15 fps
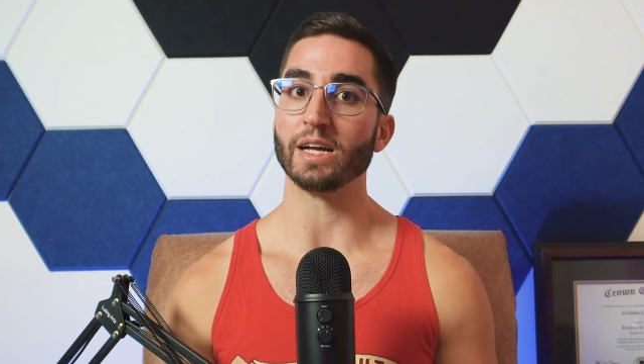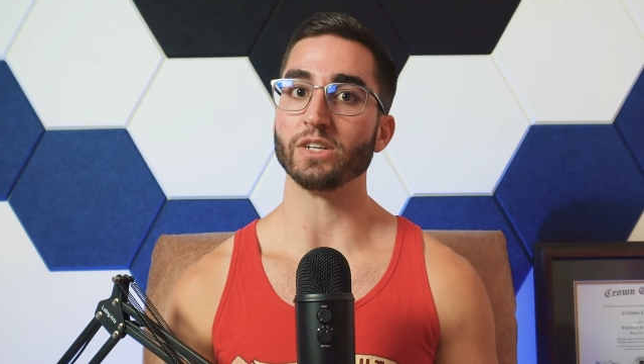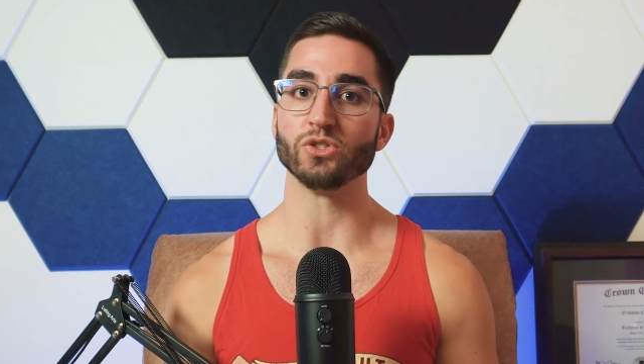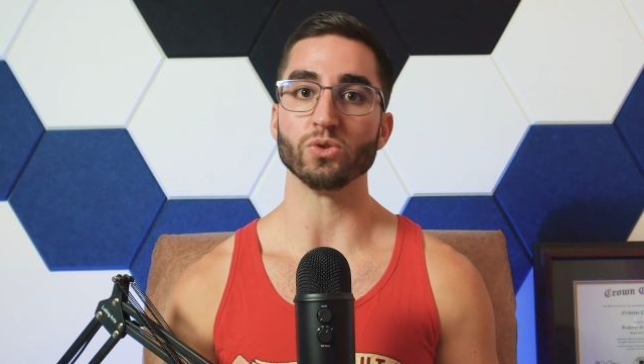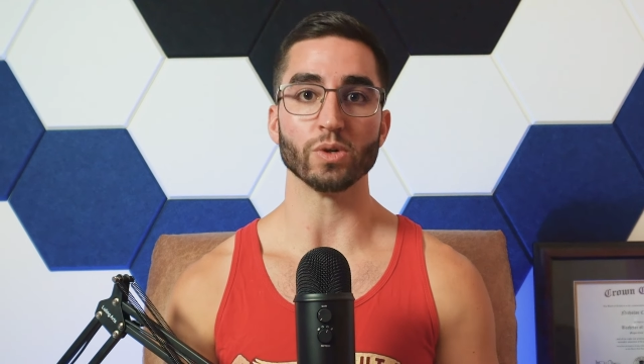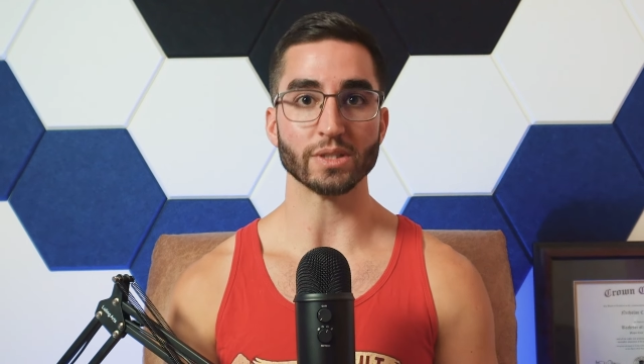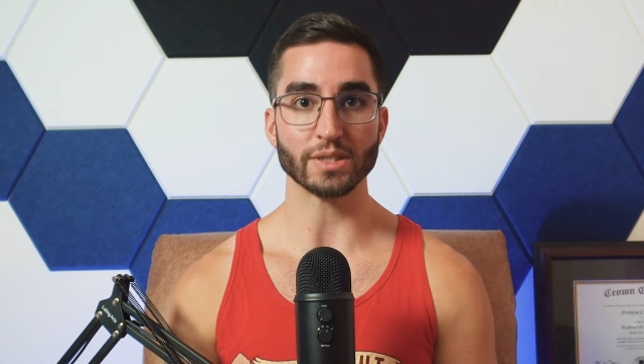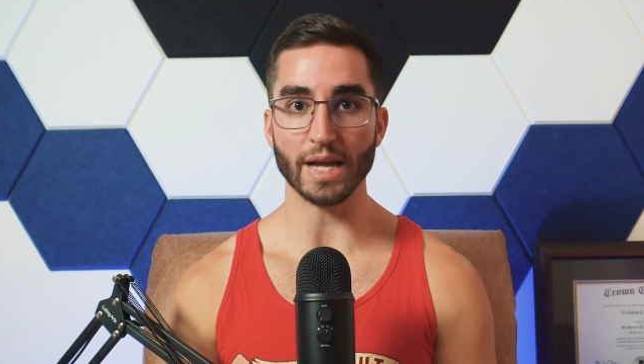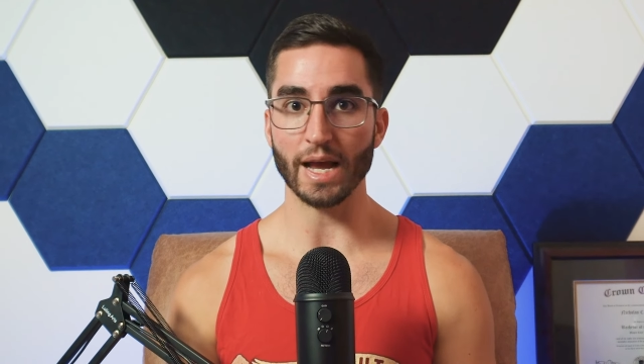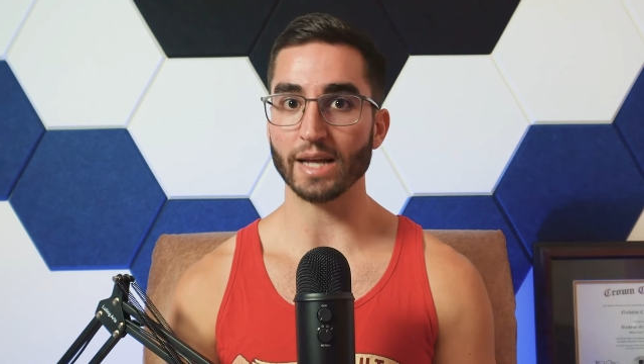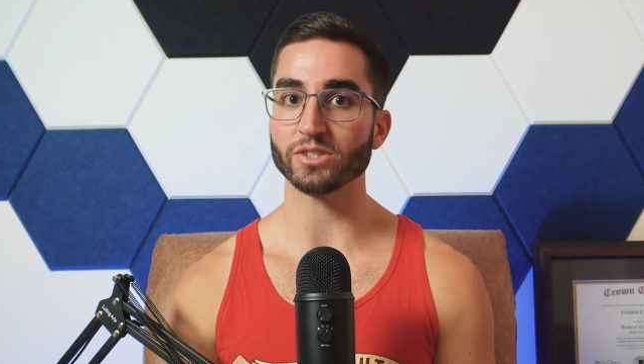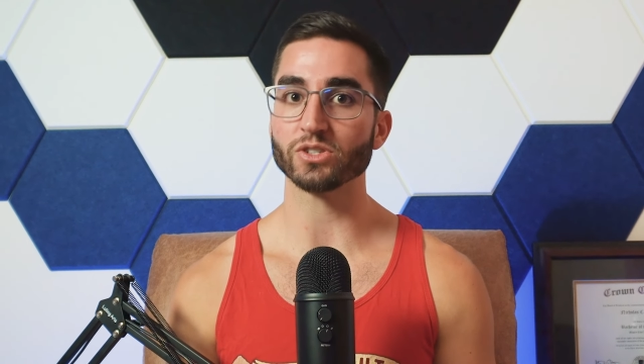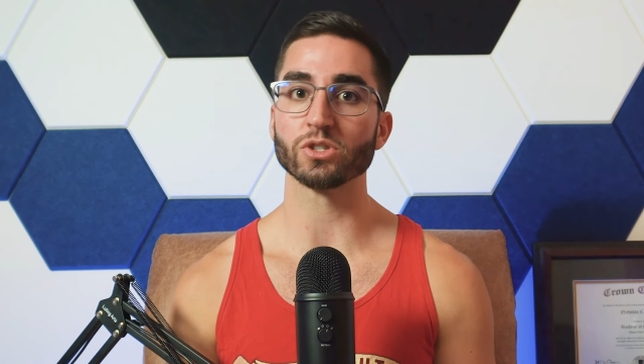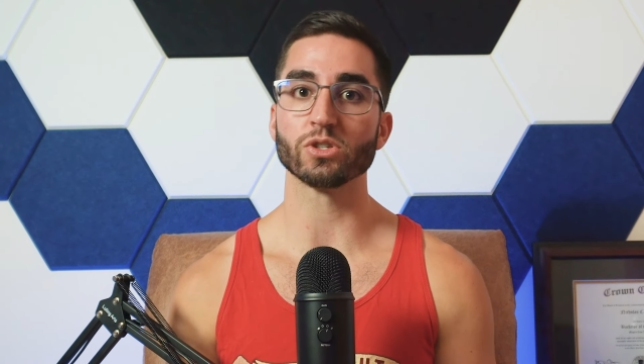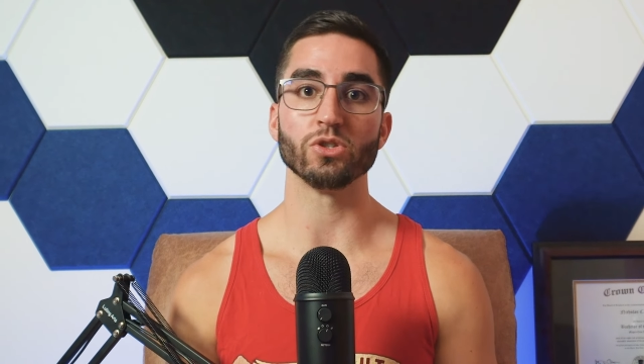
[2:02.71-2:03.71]
your
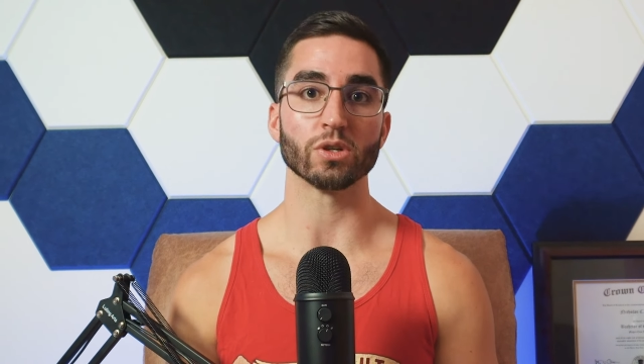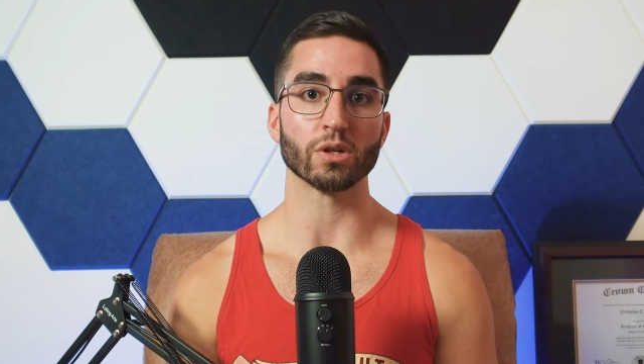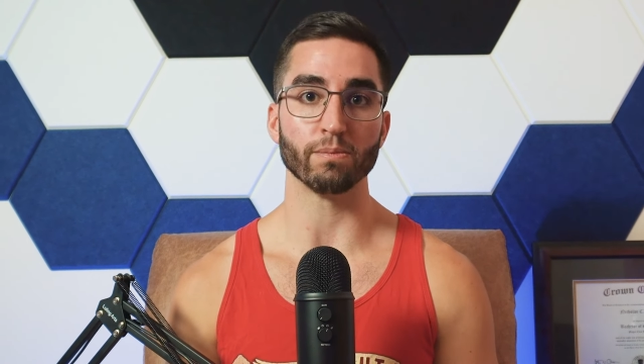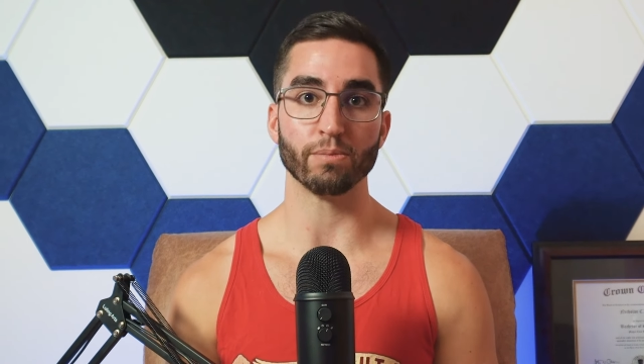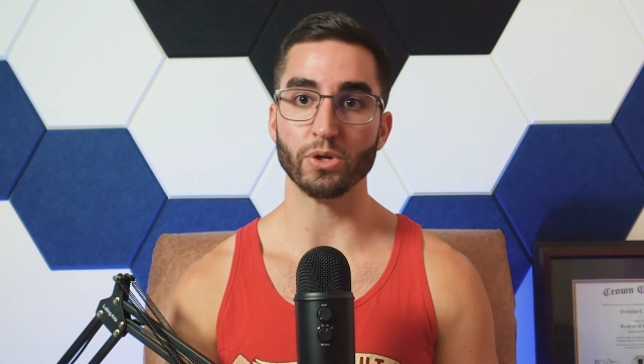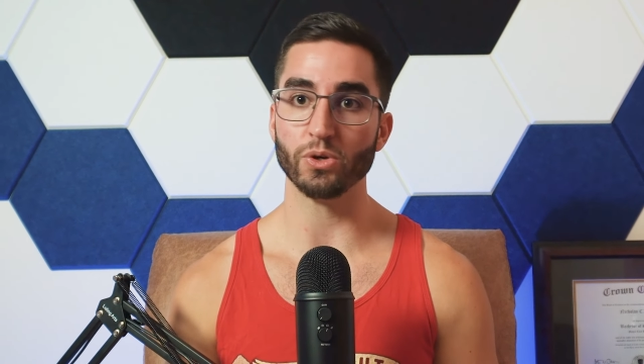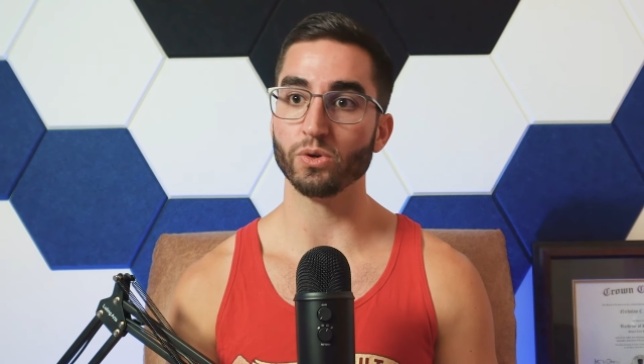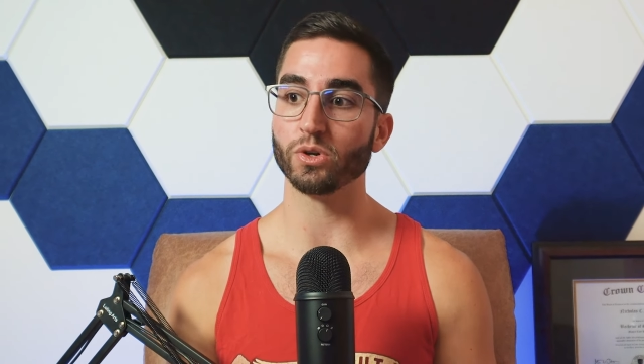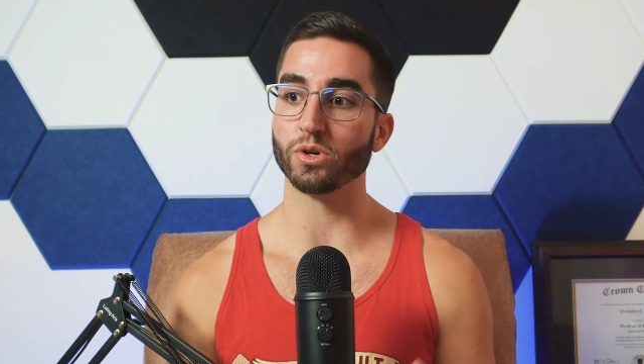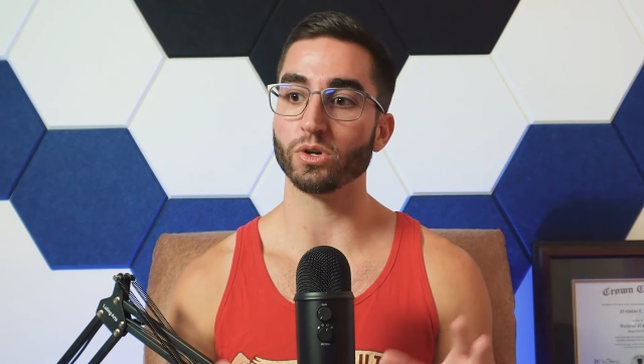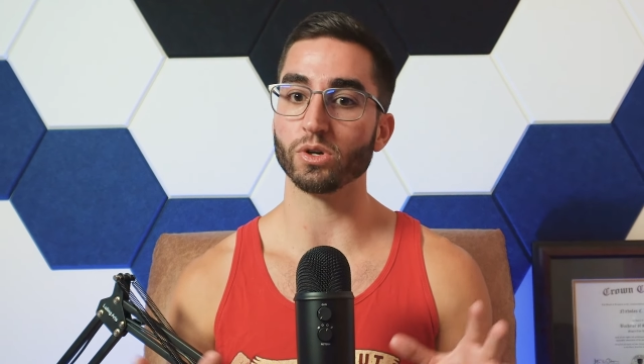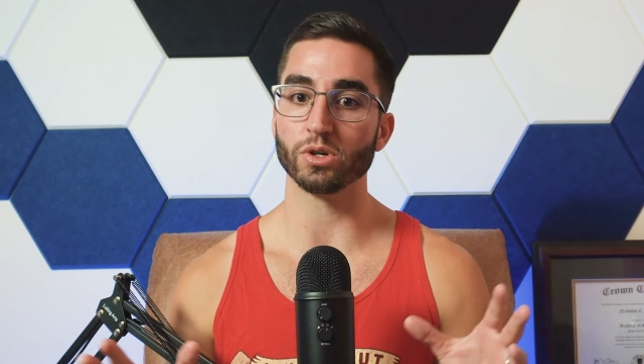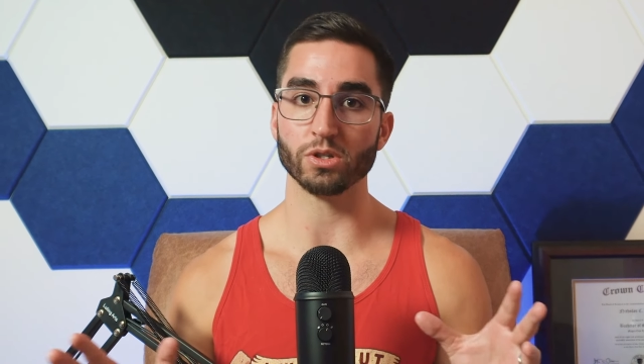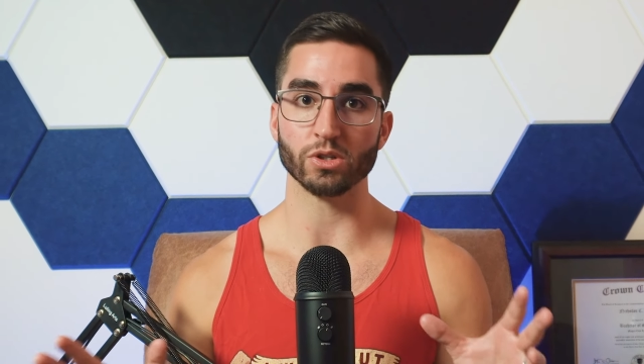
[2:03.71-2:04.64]
desk, your computer, your